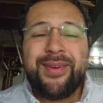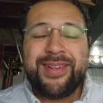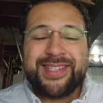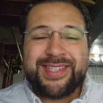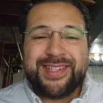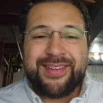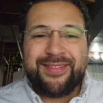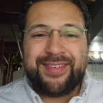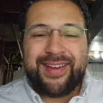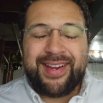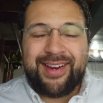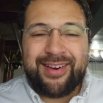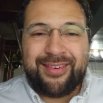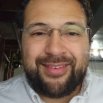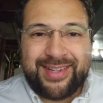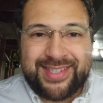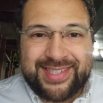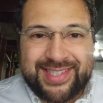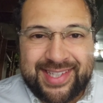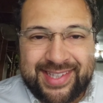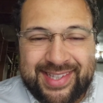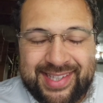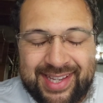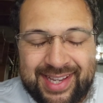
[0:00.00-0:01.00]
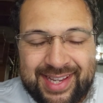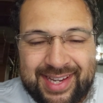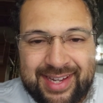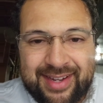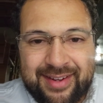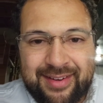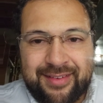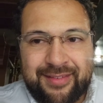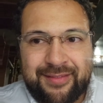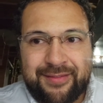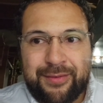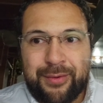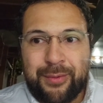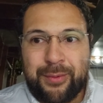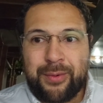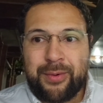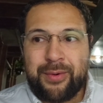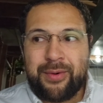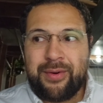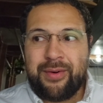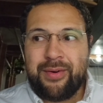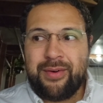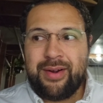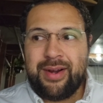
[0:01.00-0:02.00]
Wants to fight Ursa at the end
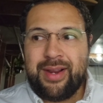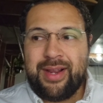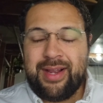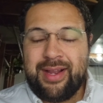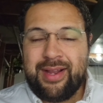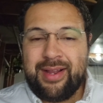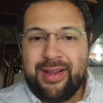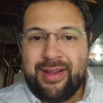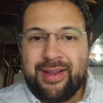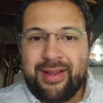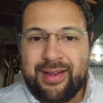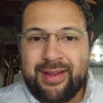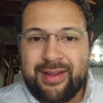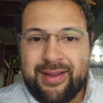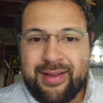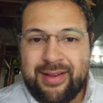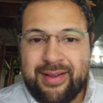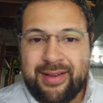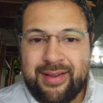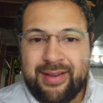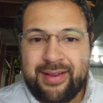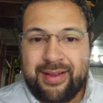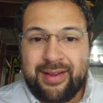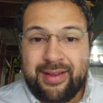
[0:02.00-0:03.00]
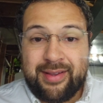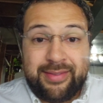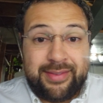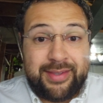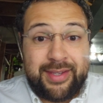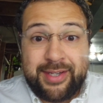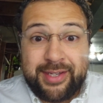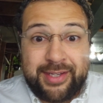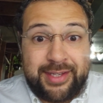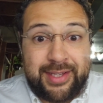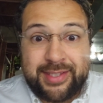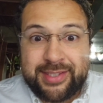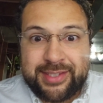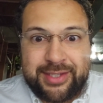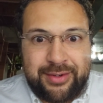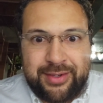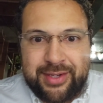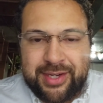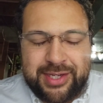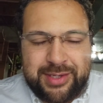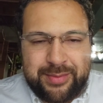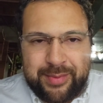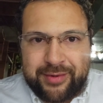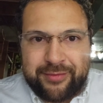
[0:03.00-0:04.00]
for the
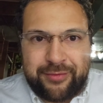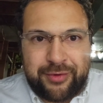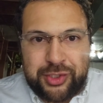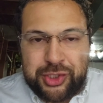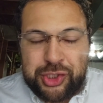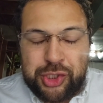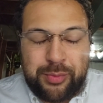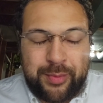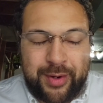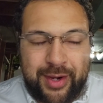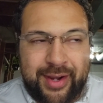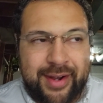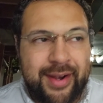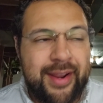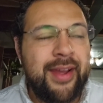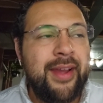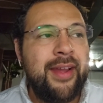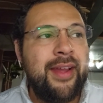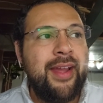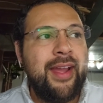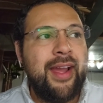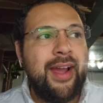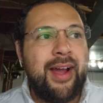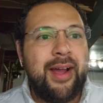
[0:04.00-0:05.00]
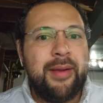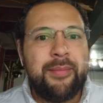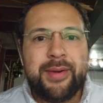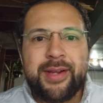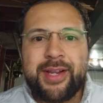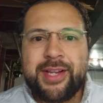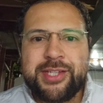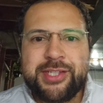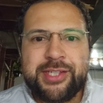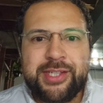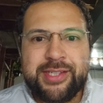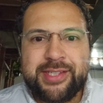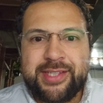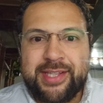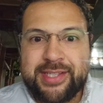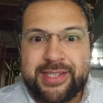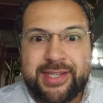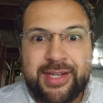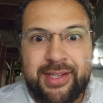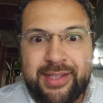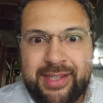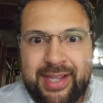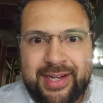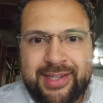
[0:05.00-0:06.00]
Digimon for Shumon, because she's
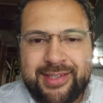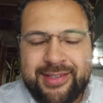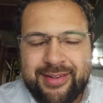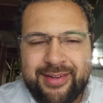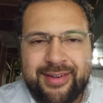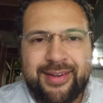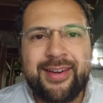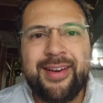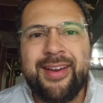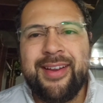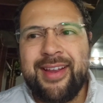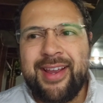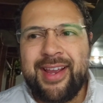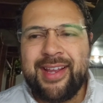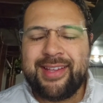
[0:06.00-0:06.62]
this collector.